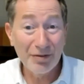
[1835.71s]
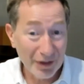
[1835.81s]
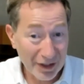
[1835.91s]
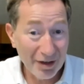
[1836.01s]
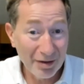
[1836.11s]
for
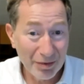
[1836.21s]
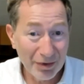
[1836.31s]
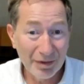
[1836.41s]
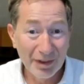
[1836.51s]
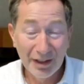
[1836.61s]

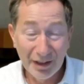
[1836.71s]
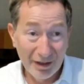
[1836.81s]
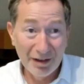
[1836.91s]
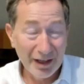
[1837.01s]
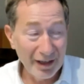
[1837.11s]
example, in
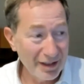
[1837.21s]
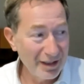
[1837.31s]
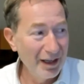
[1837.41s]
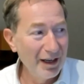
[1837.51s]
our case,